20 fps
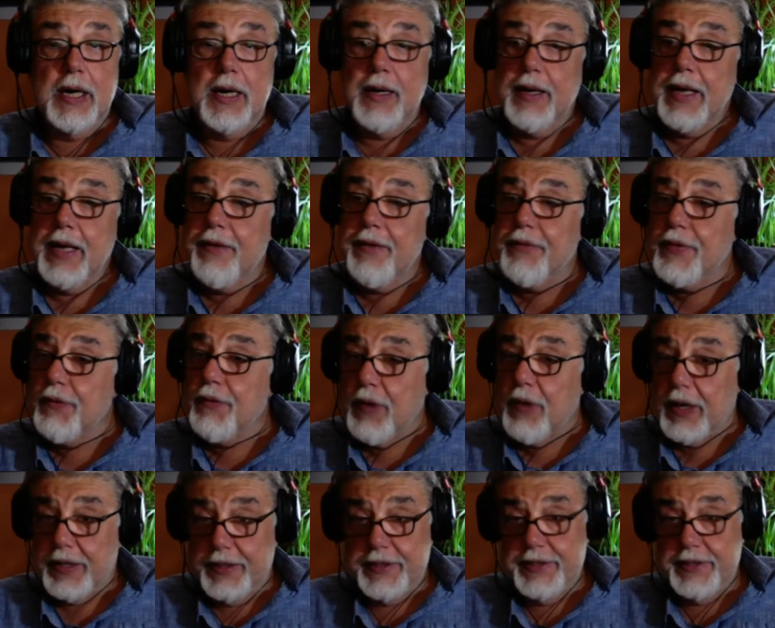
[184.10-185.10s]

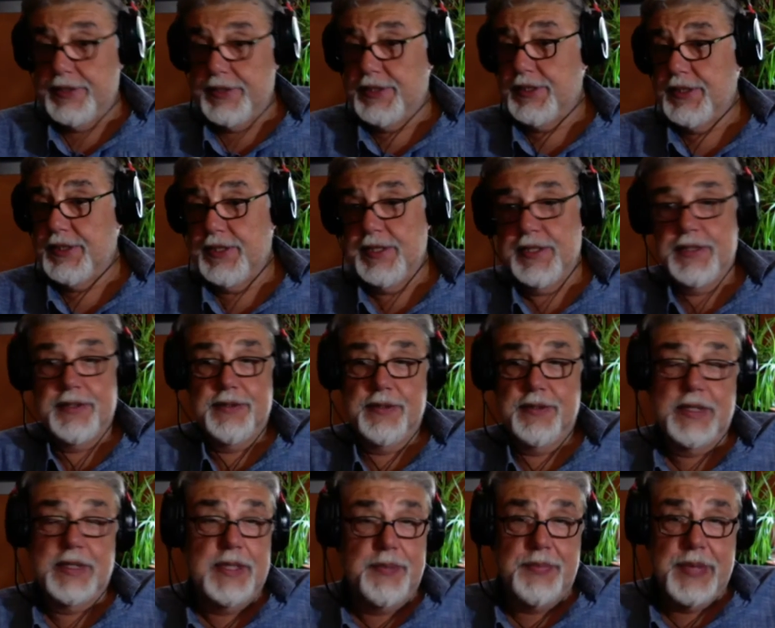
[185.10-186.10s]
Everyone is in
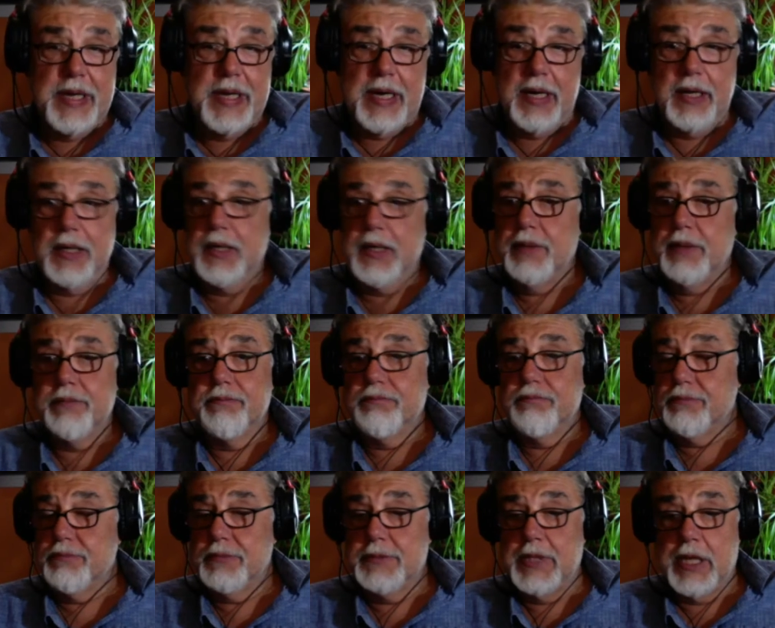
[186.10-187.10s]
Libya,
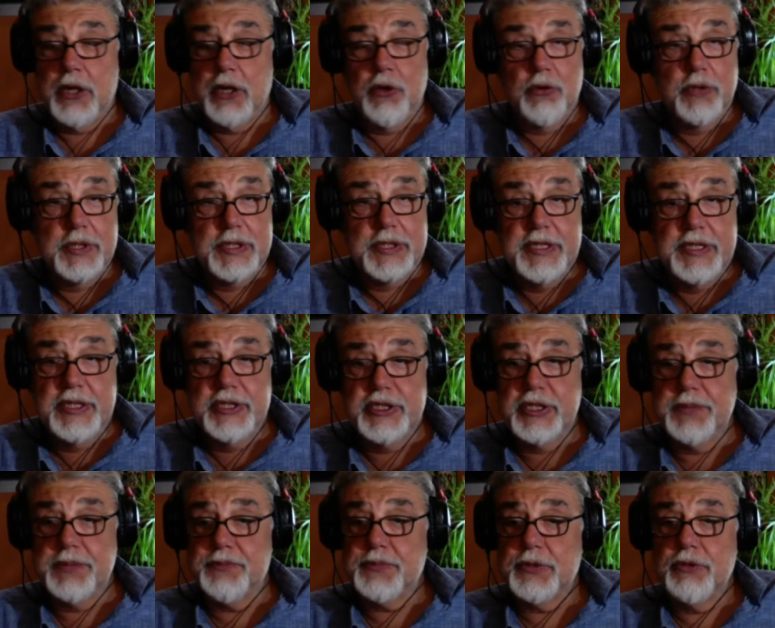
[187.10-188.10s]
not only
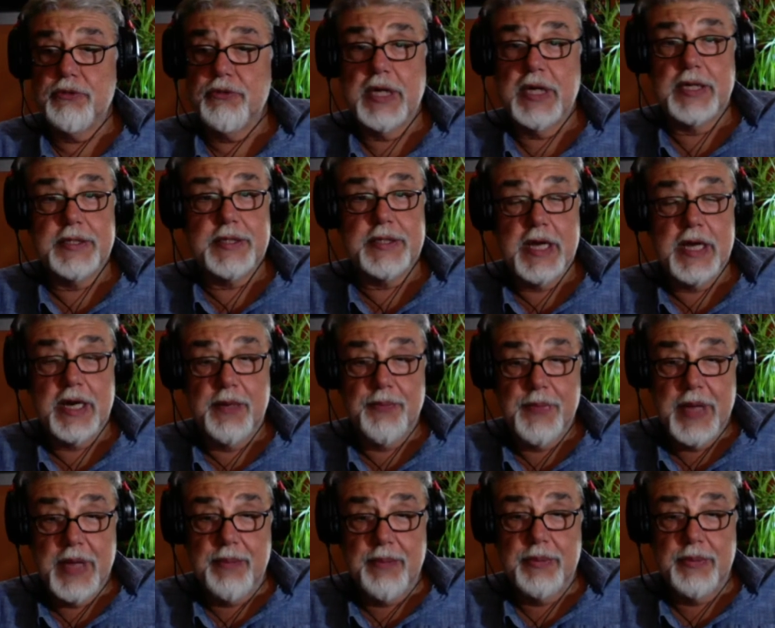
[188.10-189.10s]
Egypt, United Arab
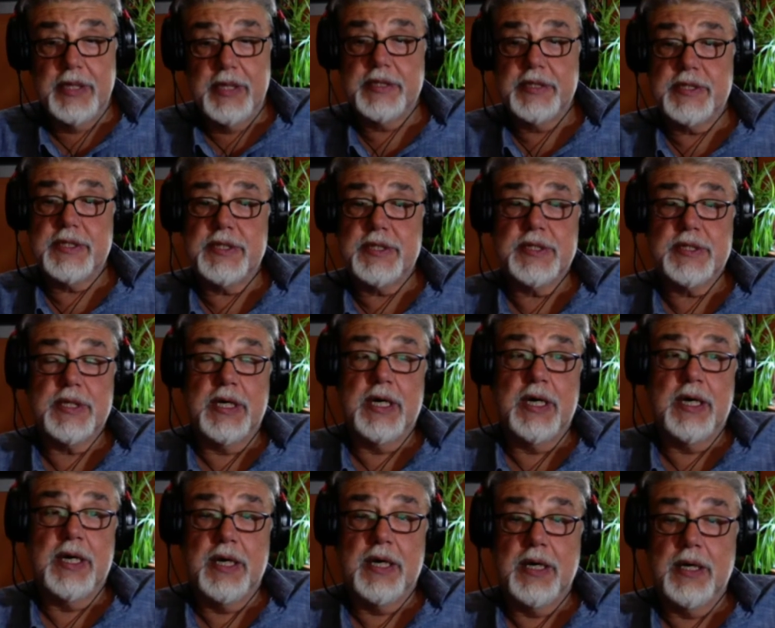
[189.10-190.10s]
Emirates,
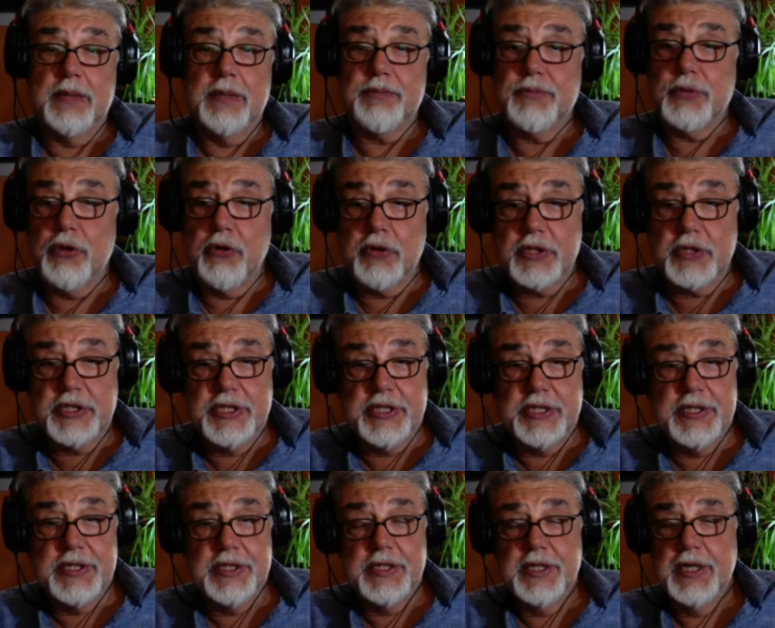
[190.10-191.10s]

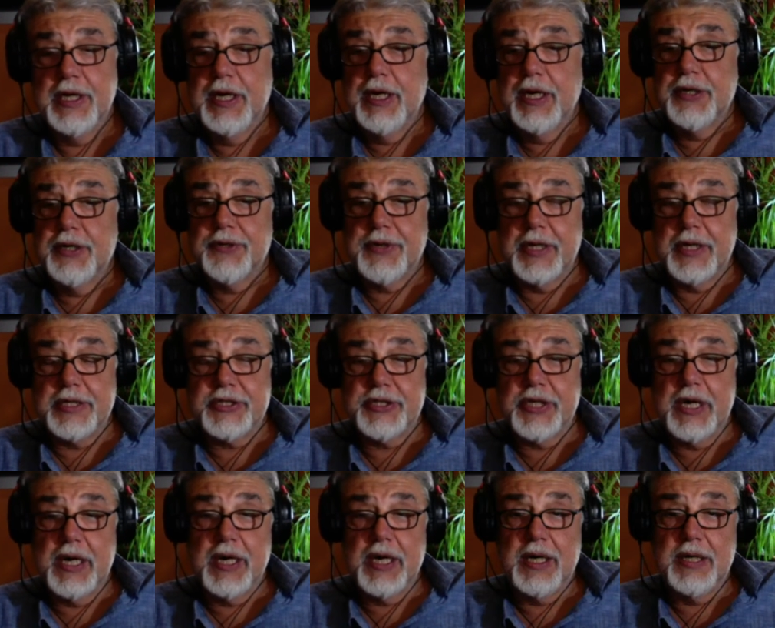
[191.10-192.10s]
Turkey,
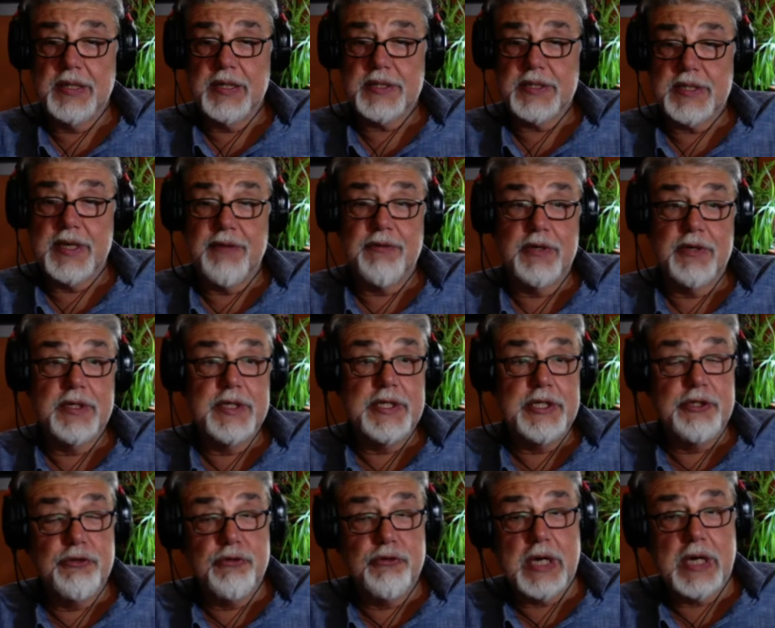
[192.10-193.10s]
Russia, several
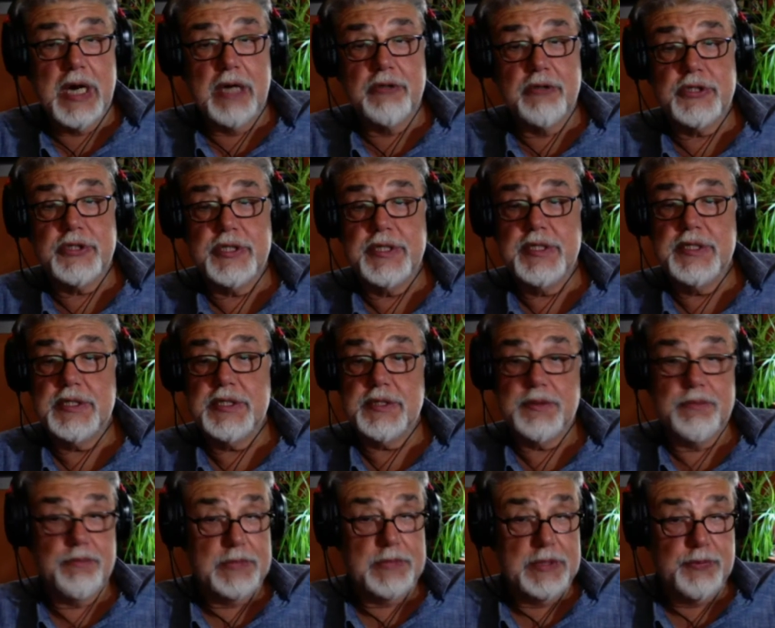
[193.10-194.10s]
EU countries,
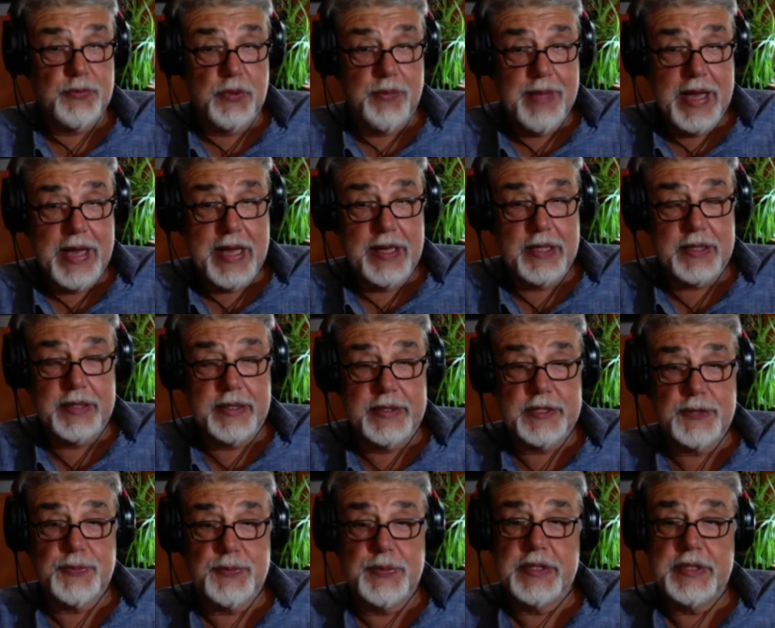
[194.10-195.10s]
diplomatically
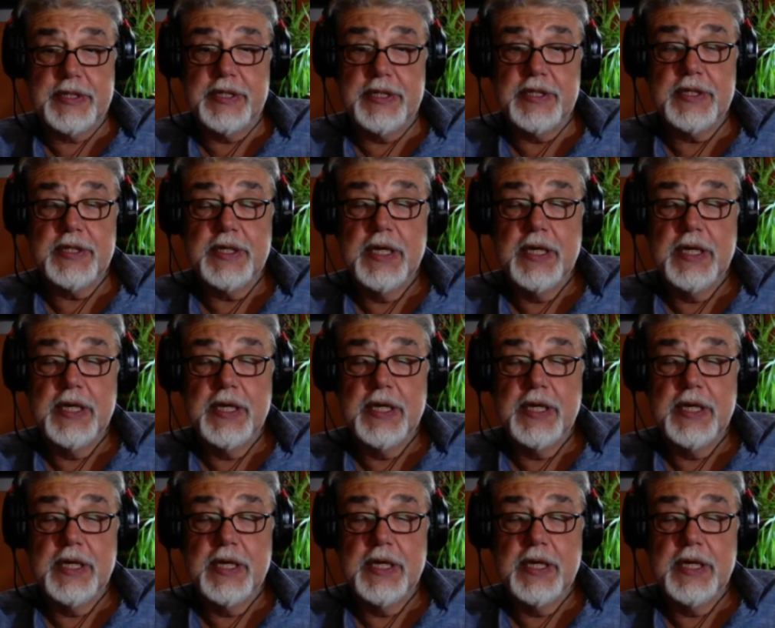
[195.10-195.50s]
speaking,